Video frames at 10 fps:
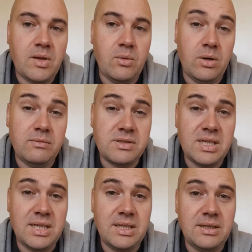Well,
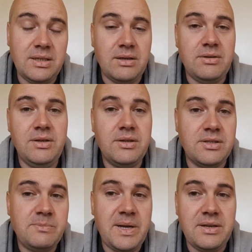obviously, you can
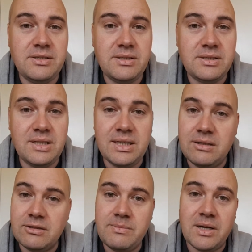spend as little
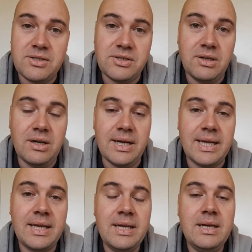or as much as you like.